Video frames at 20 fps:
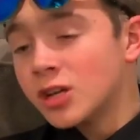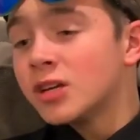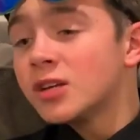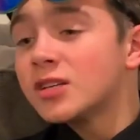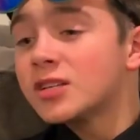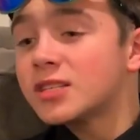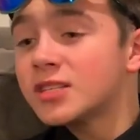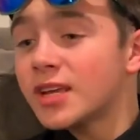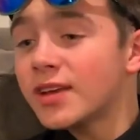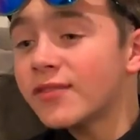
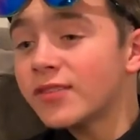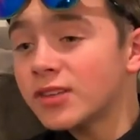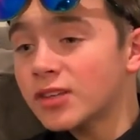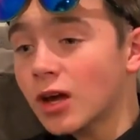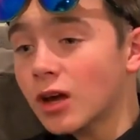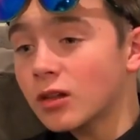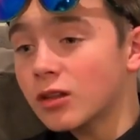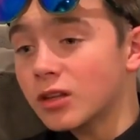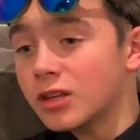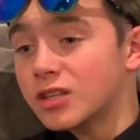Stephen
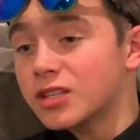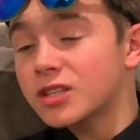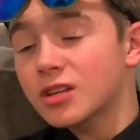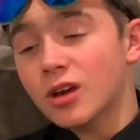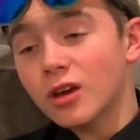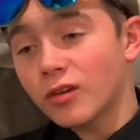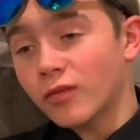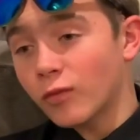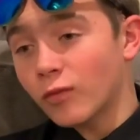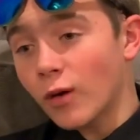Douglas could
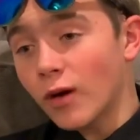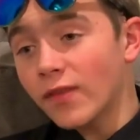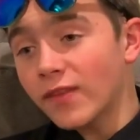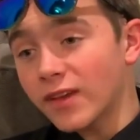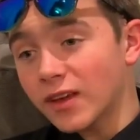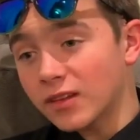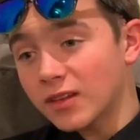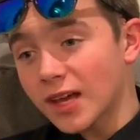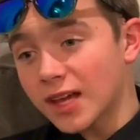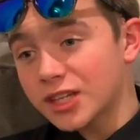have won the
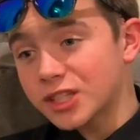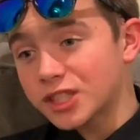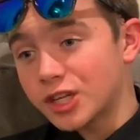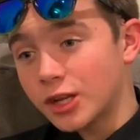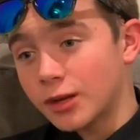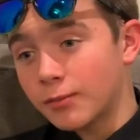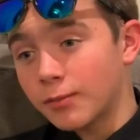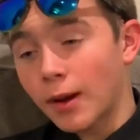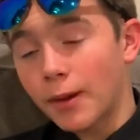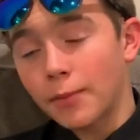election
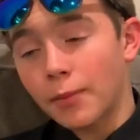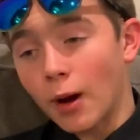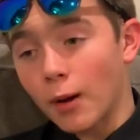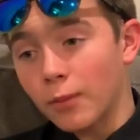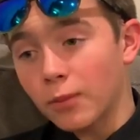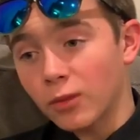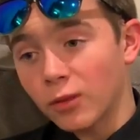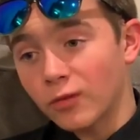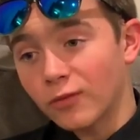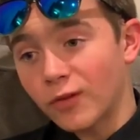by
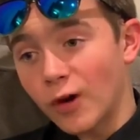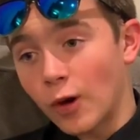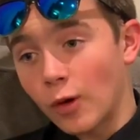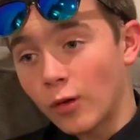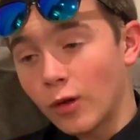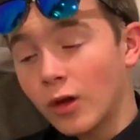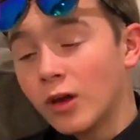popular vote,